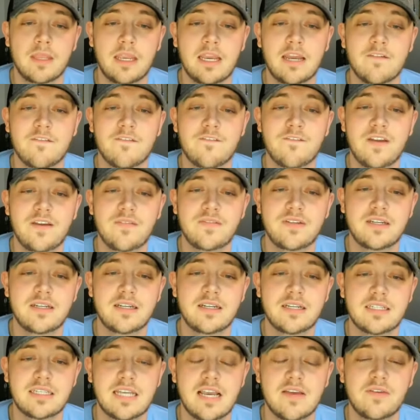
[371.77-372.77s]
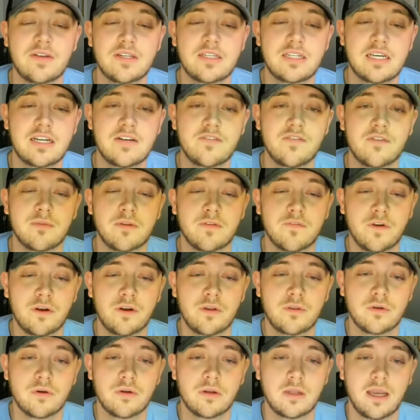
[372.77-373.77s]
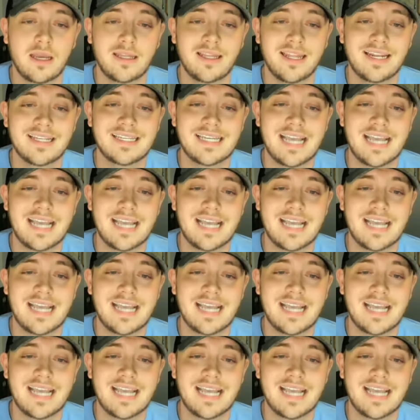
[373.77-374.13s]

And 15 of 17 from the free throw line. That is